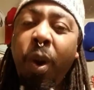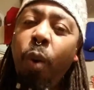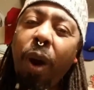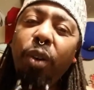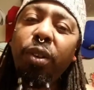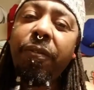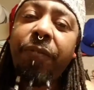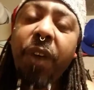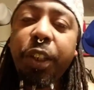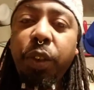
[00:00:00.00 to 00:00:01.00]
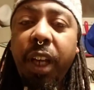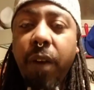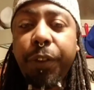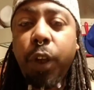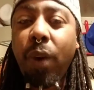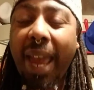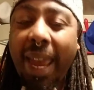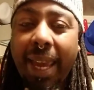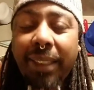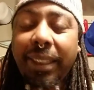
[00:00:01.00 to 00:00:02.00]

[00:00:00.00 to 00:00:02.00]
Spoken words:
Why don't the fuck you get off your ass